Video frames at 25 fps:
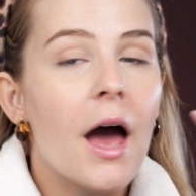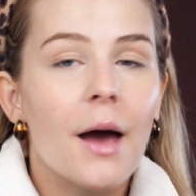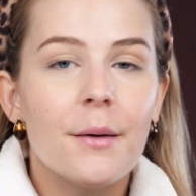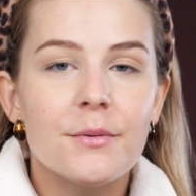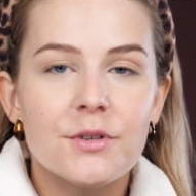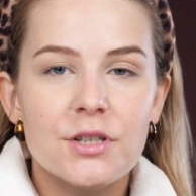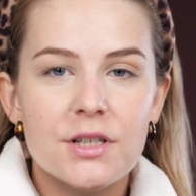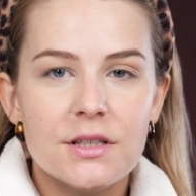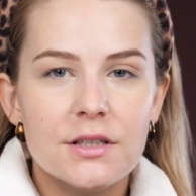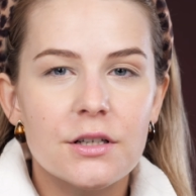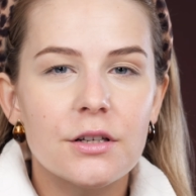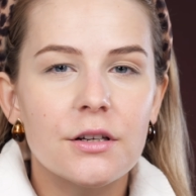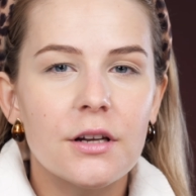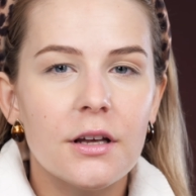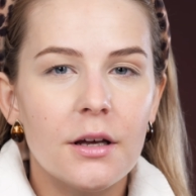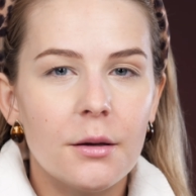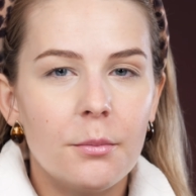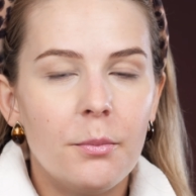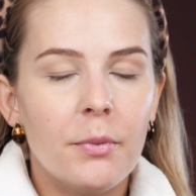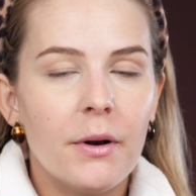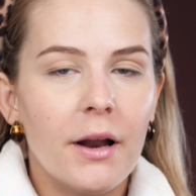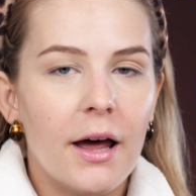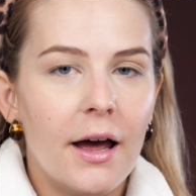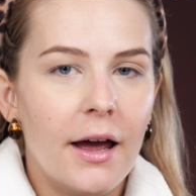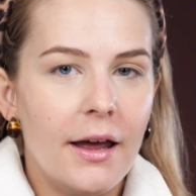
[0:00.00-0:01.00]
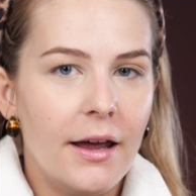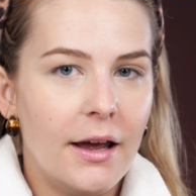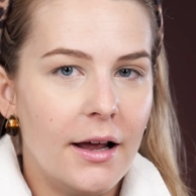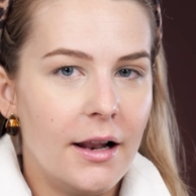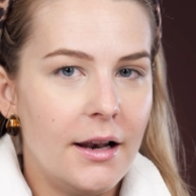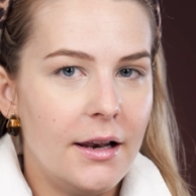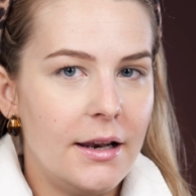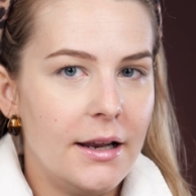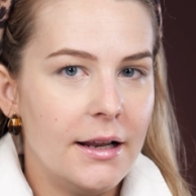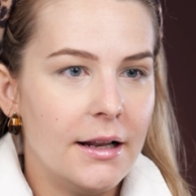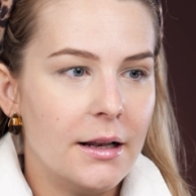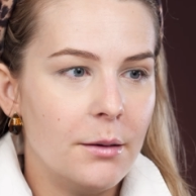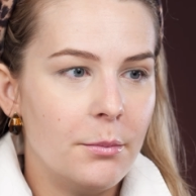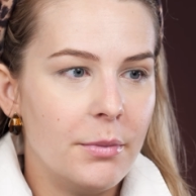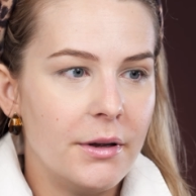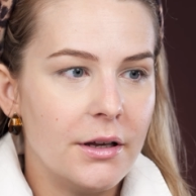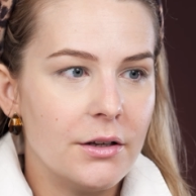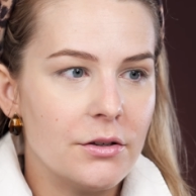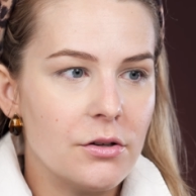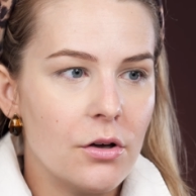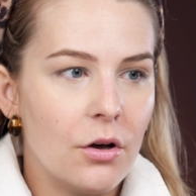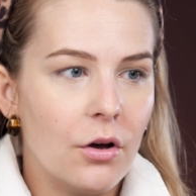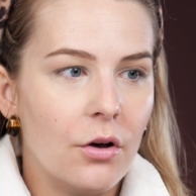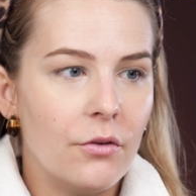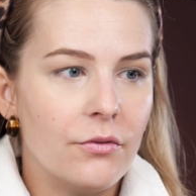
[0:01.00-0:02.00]
I'm just gonna apply a little
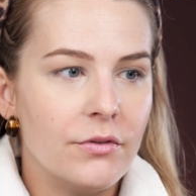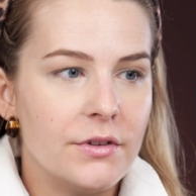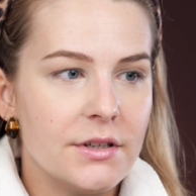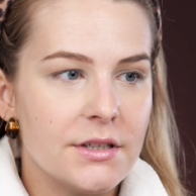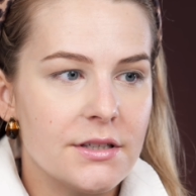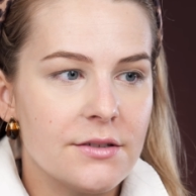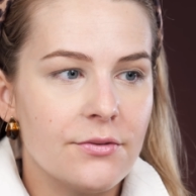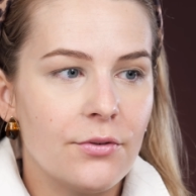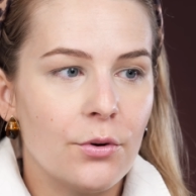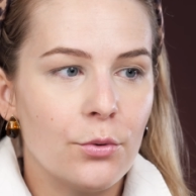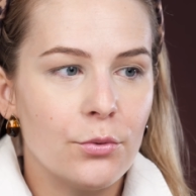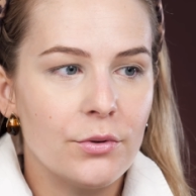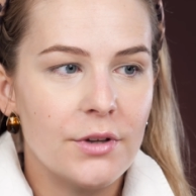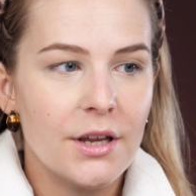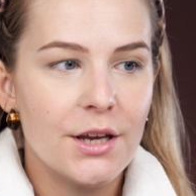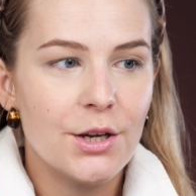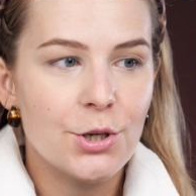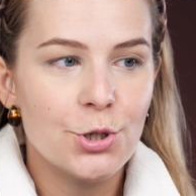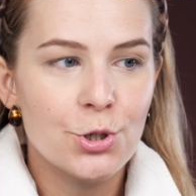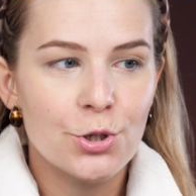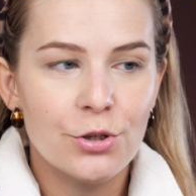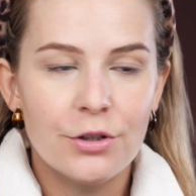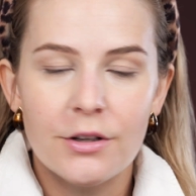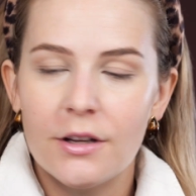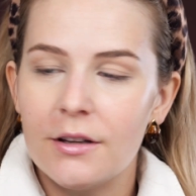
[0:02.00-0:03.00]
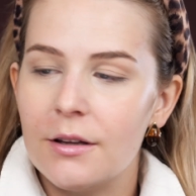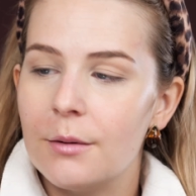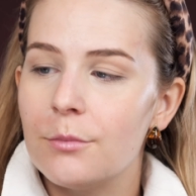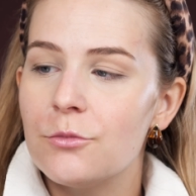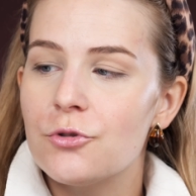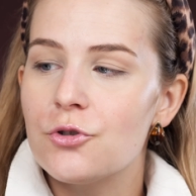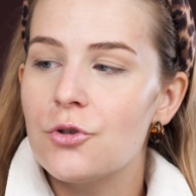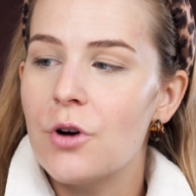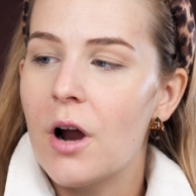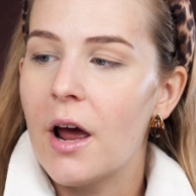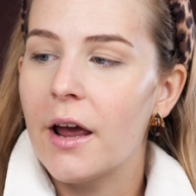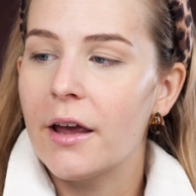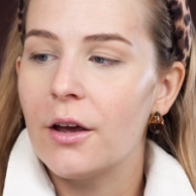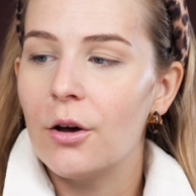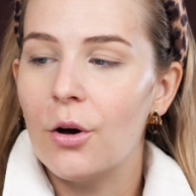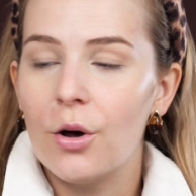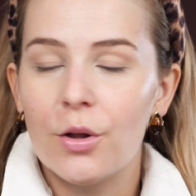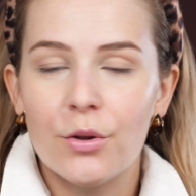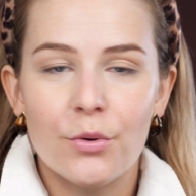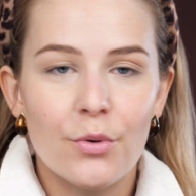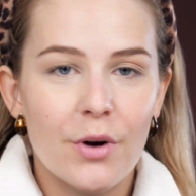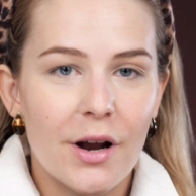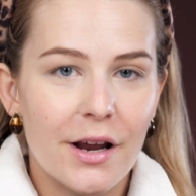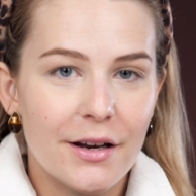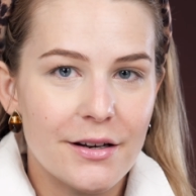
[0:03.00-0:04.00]
bit of this foundation that I'm trying
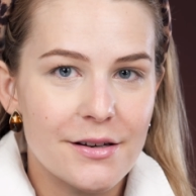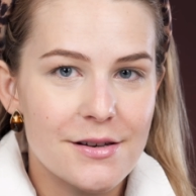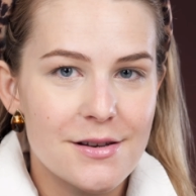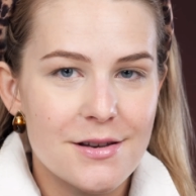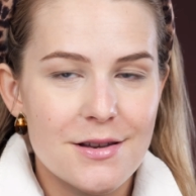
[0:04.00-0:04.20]
on right